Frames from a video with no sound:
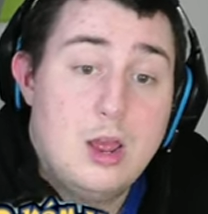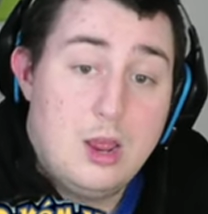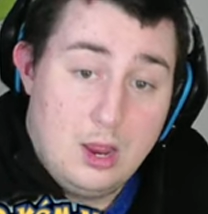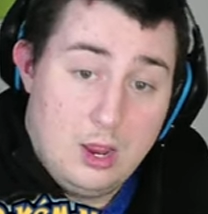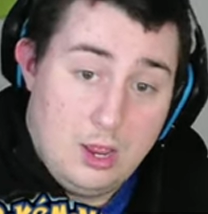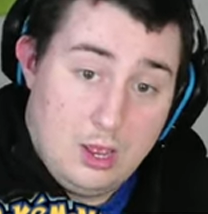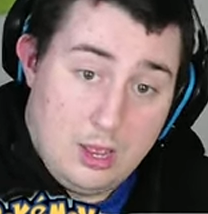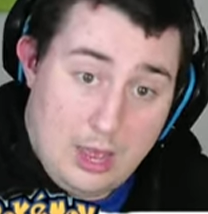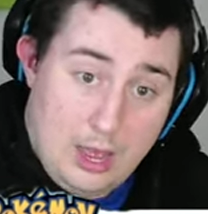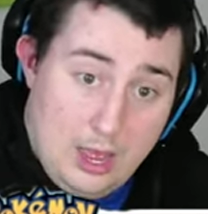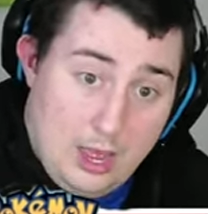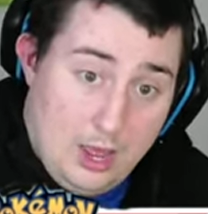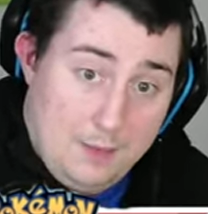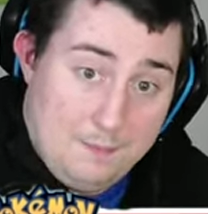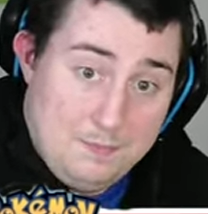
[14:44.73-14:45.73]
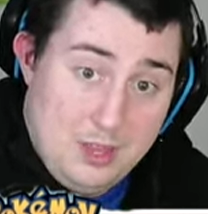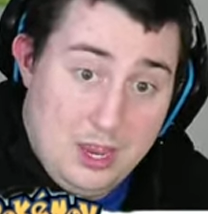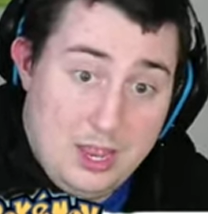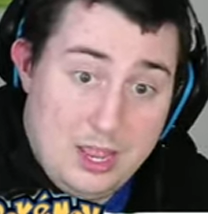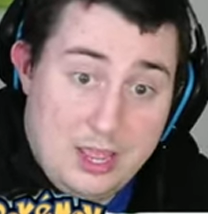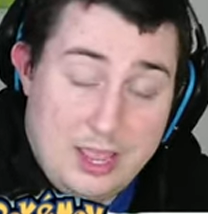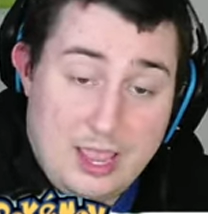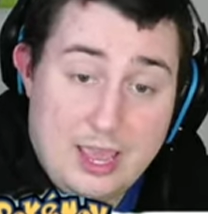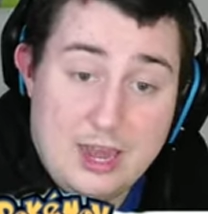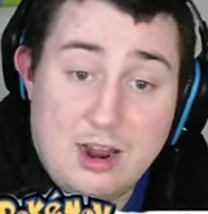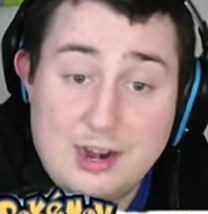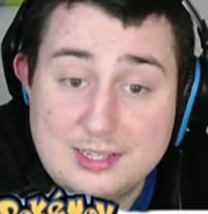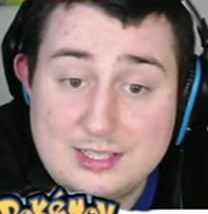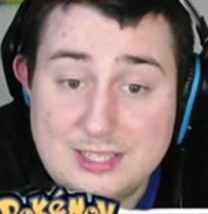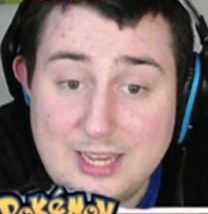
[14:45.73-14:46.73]
Um, and
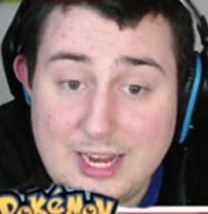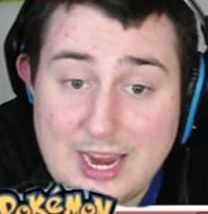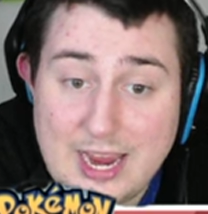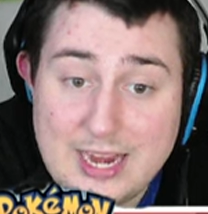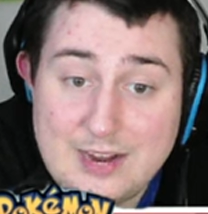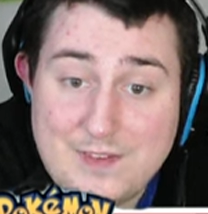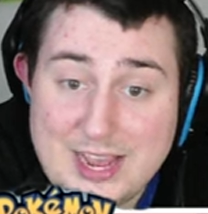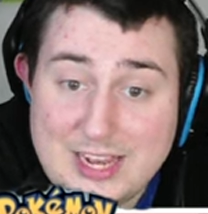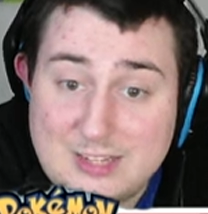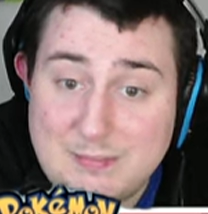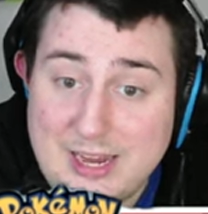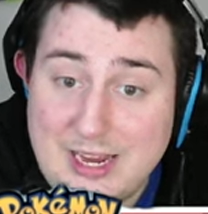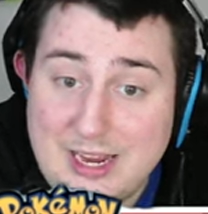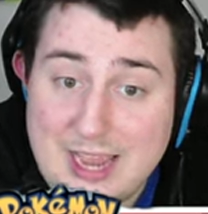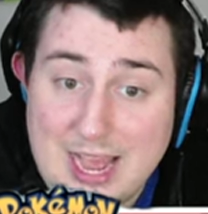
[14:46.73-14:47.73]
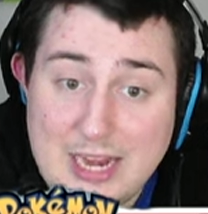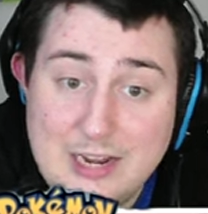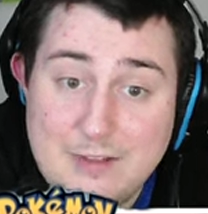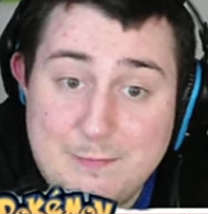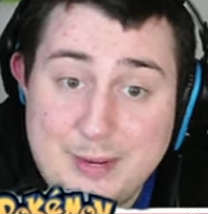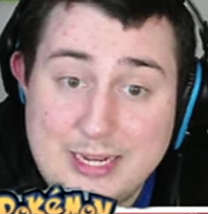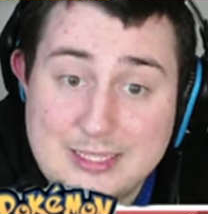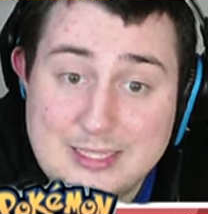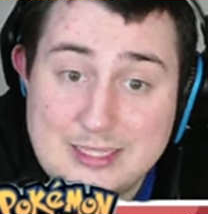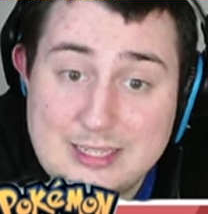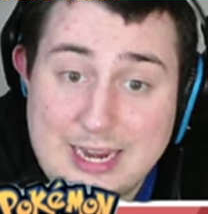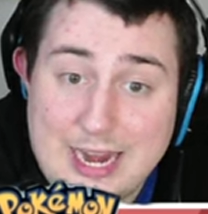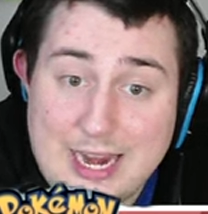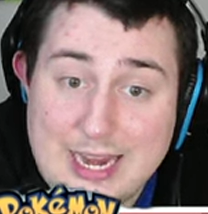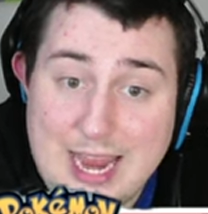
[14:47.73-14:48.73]
honestly, it affects me kind of because it's like I
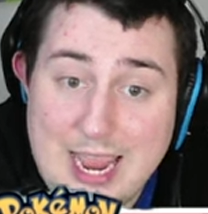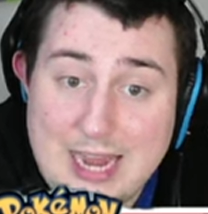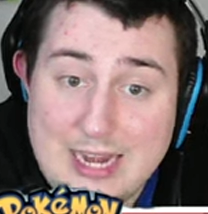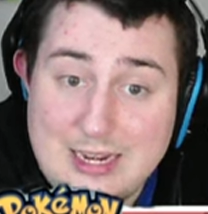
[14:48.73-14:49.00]
can't,